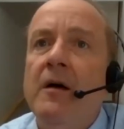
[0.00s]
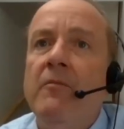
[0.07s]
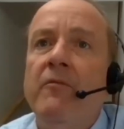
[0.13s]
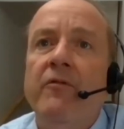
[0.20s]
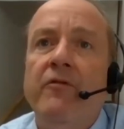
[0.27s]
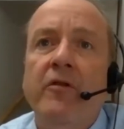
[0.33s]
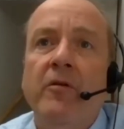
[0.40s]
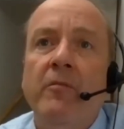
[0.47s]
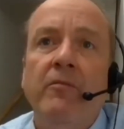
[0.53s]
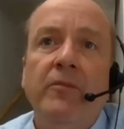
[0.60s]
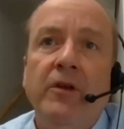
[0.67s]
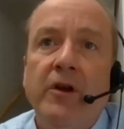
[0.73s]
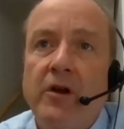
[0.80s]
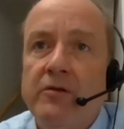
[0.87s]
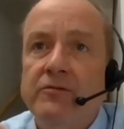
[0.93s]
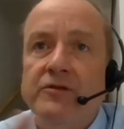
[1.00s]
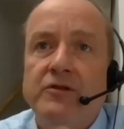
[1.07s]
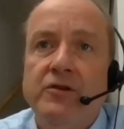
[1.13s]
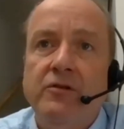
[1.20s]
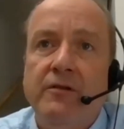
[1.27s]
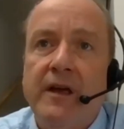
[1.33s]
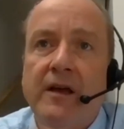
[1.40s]
from
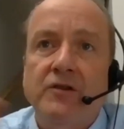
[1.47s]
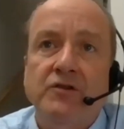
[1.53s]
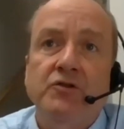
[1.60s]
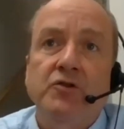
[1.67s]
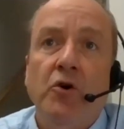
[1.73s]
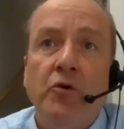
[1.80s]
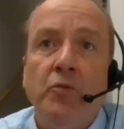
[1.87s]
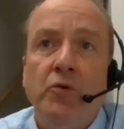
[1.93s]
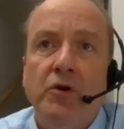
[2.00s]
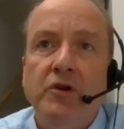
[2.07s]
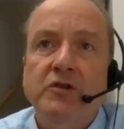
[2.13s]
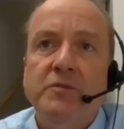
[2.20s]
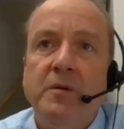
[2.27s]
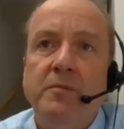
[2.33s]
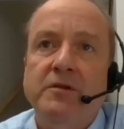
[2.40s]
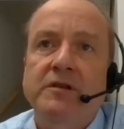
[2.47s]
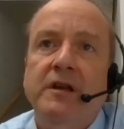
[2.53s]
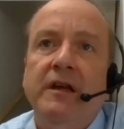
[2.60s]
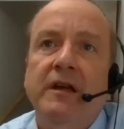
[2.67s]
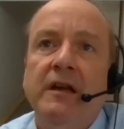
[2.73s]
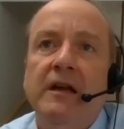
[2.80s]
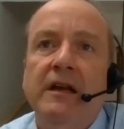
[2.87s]
2000 onwards, but
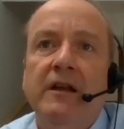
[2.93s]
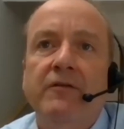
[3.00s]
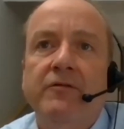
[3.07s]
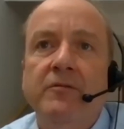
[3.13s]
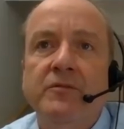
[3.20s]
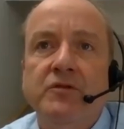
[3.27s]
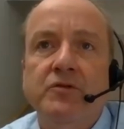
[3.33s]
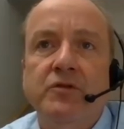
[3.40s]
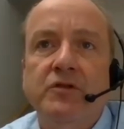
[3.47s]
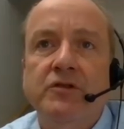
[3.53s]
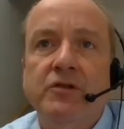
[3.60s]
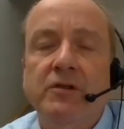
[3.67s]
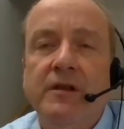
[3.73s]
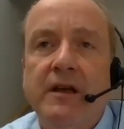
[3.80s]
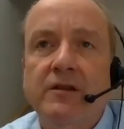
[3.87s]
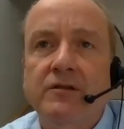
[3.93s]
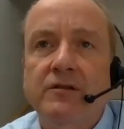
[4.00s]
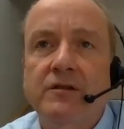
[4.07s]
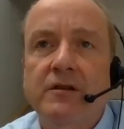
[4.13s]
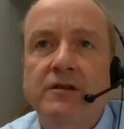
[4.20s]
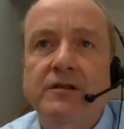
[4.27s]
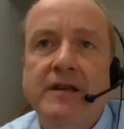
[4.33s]
particularly from sort of
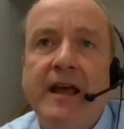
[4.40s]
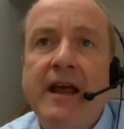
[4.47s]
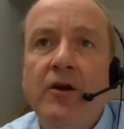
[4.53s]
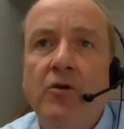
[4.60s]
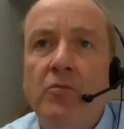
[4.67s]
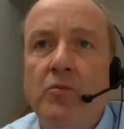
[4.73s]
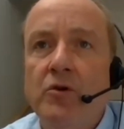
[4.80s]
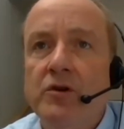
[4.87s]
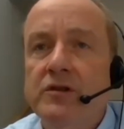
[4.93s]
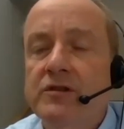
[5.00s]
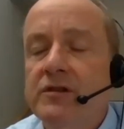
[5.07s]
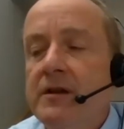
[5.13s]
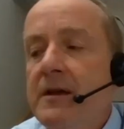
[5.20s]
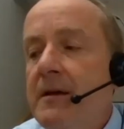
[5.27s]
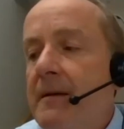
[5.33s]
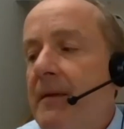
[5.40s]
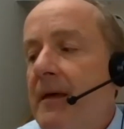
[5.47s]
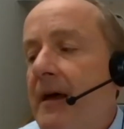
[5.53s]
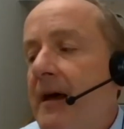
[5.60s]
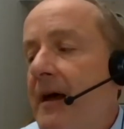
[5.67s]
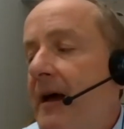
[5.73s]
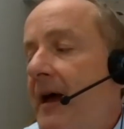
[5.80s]
2010 onwards,
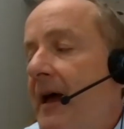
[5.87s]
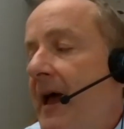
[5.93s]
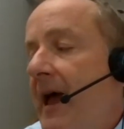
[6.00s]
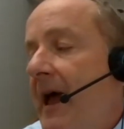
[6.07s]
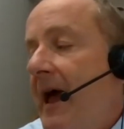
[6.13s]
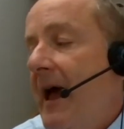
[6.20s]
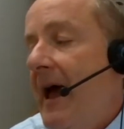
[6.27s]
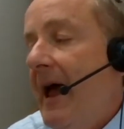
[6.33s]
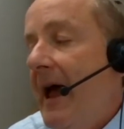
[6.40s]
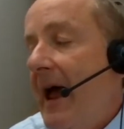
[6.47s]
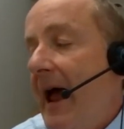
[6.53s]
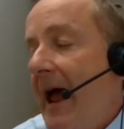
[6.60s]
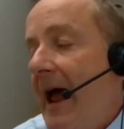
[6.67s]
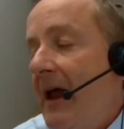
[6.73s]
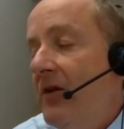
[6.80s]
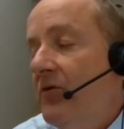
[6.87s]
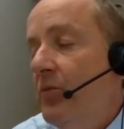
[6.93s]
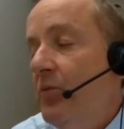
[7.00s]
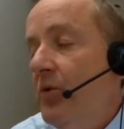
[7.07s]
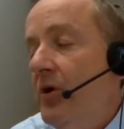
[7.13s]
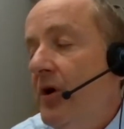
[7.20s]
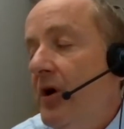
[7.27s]
and
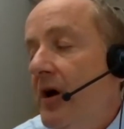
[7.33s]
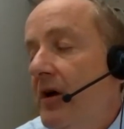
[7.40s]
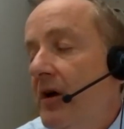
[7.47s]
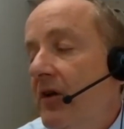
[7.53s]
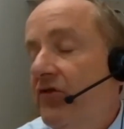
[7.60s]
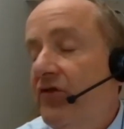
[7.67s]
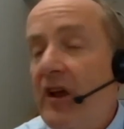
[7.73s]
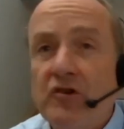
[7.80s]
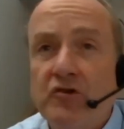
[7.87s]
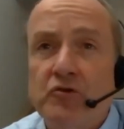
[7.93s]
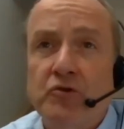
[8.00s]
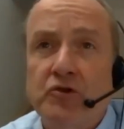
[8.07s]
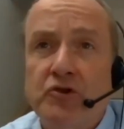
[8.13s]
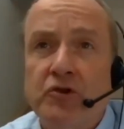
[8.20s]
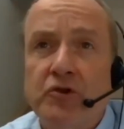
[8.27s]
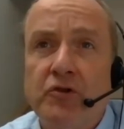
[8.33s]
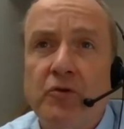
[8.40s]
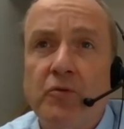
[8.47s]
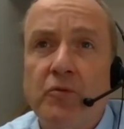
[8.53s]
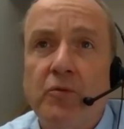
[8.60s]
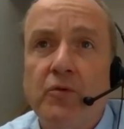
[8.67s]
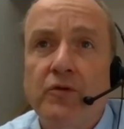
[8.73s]
were central
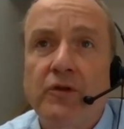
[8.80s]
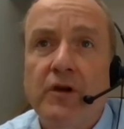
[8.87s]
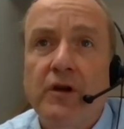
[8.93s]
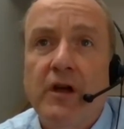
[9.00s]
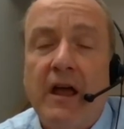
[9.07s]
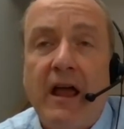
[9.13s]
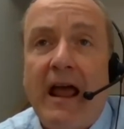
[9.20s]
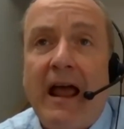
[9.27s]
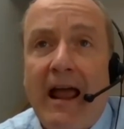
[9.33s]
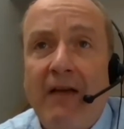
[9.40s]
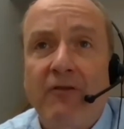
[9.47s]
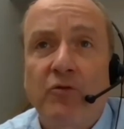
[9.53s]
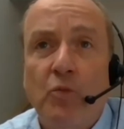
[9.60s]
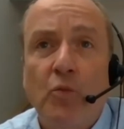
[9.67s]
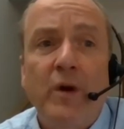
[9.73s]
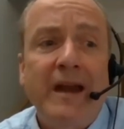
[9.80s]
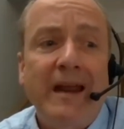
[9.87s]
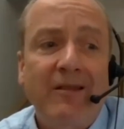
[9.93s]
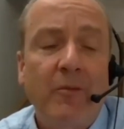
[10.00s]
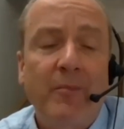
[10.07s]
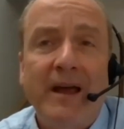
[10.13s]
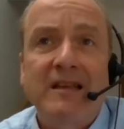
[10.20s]
to and
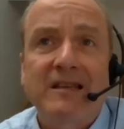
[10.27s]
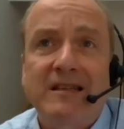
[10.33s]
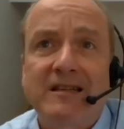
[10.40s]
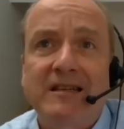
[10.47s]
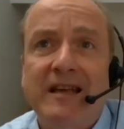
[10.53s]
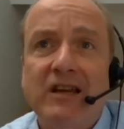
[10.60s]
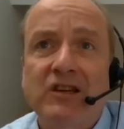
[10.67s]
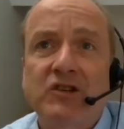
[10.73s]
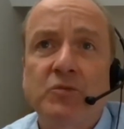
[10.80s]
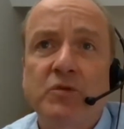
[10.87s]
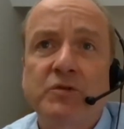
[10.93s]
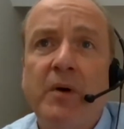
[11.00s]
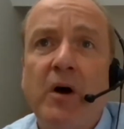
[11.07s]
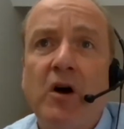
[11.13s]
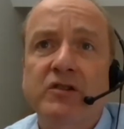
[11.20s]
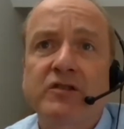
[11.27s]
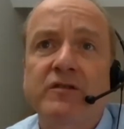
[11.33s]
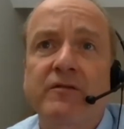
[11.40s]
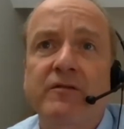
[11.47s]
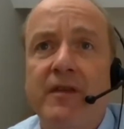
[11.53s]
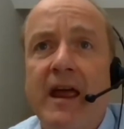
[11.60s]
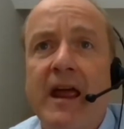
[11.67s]
winning the Bates litigation was part
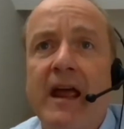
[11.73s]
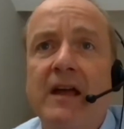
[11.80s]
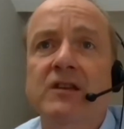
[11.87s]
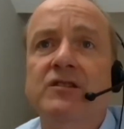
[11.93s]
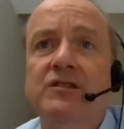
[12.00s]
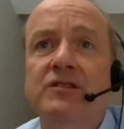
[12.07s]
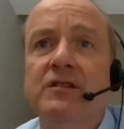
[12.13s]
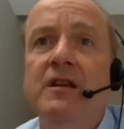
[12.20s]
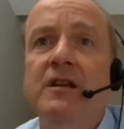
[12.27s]
of that.